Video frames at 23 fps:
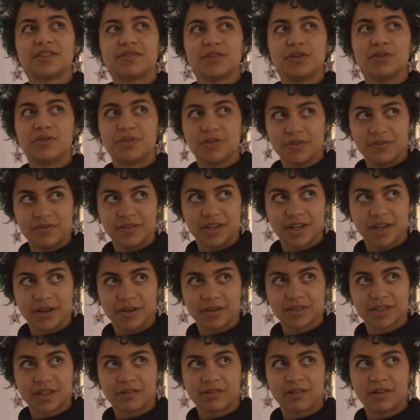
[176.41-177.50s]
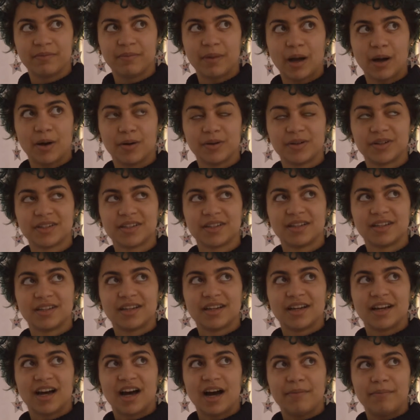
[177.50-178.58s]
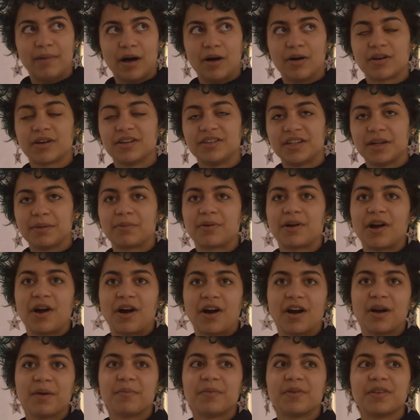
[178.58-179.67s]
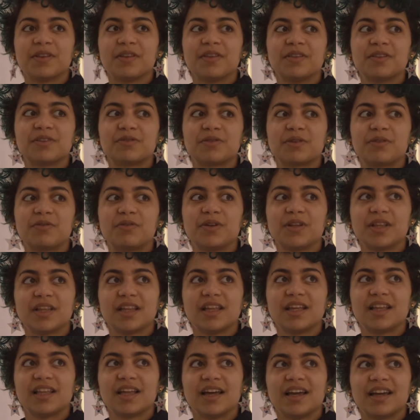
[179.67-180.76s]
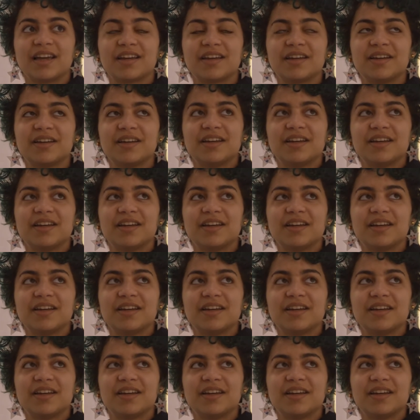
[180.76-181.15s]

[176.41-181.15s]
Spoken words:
of YouTube videos that were about contemporary art, but then this like really like